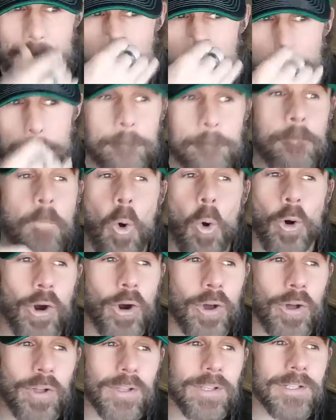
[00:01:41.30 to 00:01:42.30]

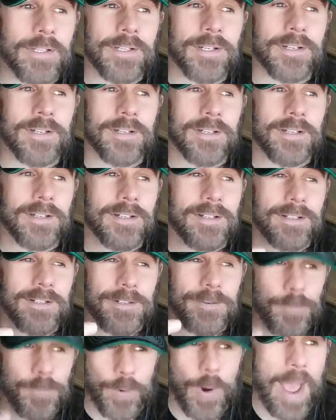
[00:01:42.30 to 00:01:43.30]
moral
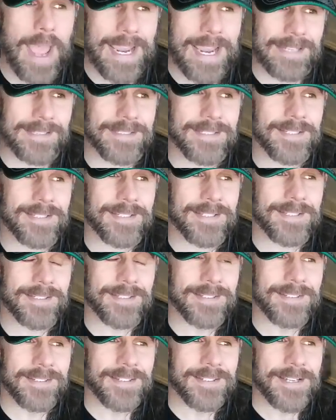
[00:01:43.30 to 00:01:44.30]
right
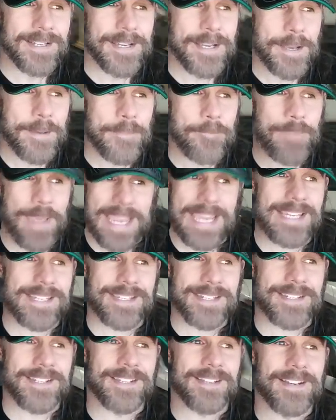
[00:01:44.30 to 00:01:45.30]

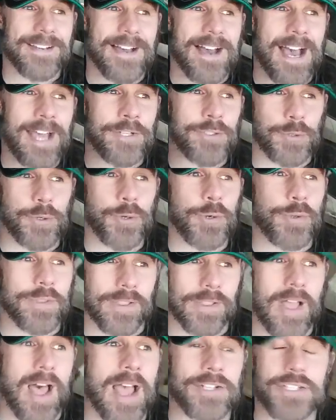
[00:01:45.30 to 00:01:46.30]
based on truth,
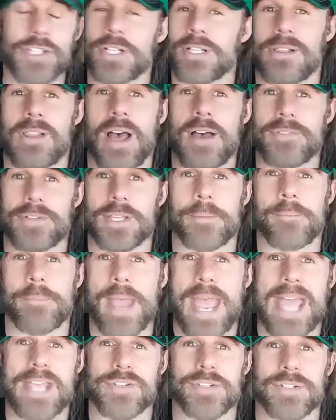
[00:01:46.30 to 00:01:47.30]
logic, love, and
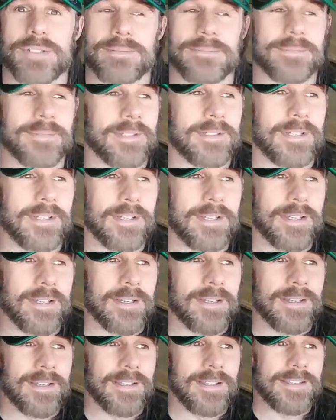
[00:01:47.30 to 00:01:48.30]

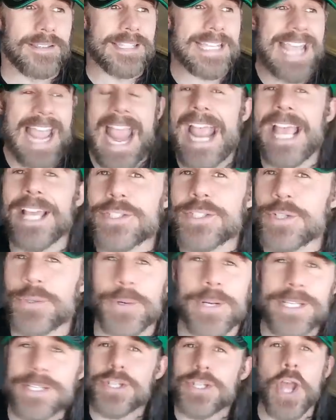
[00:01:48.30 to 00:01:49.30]
compassion? The answer
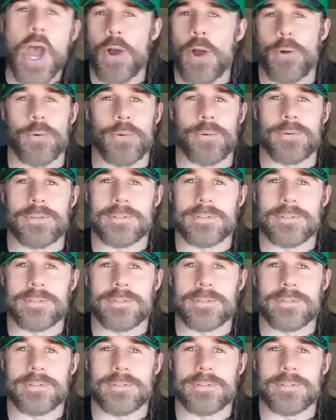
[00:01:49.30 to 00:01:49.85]
is no.